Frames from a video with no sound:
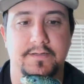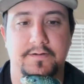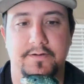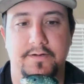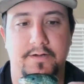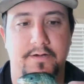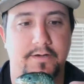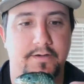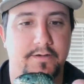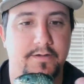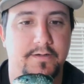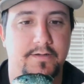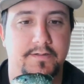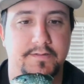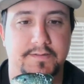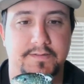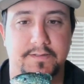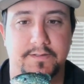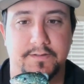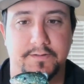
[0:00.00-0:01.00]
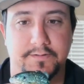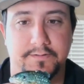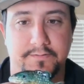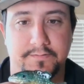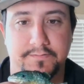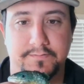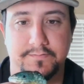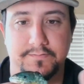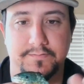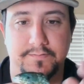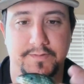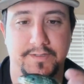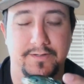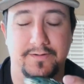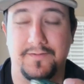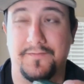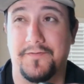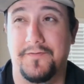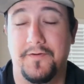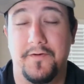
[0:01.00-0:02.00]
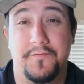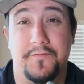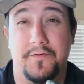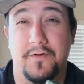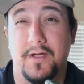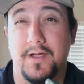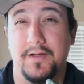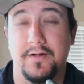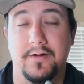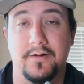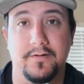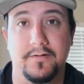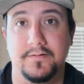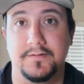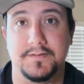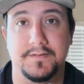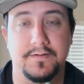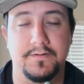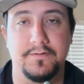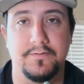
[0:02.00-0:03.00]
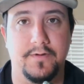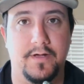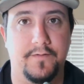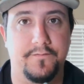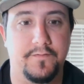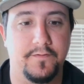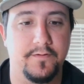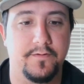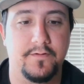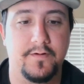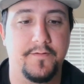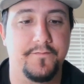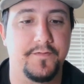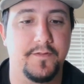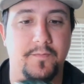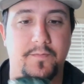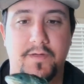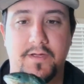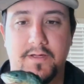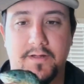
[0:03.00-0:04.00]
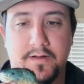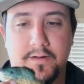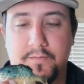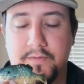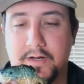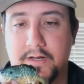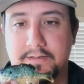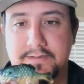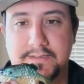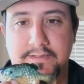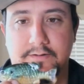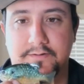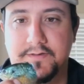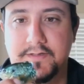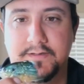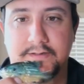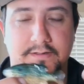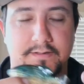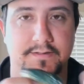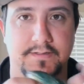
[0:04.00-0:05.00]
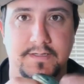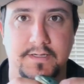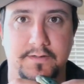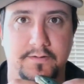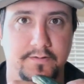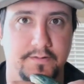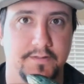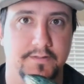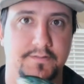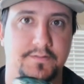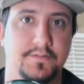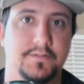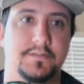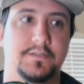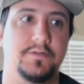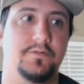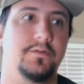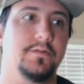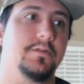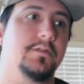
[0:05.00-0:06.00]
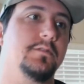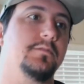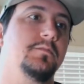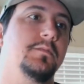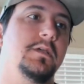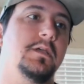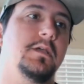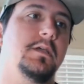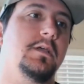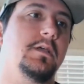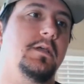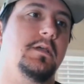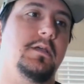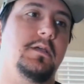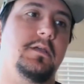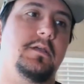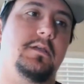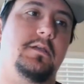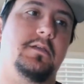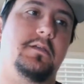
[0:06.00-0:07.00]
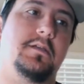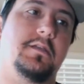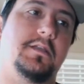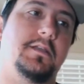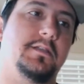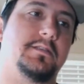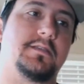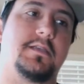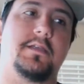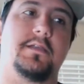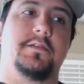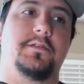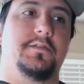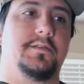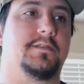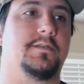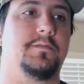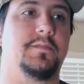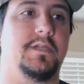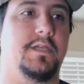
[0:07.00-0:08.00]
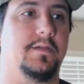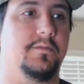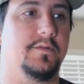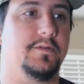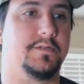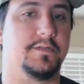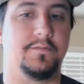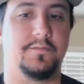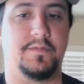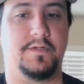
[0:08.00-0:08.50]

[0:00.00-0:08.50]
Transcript: They're young. And so, if for fry garters too, after they're off the bed, I still think this gilly is just going to do some damage.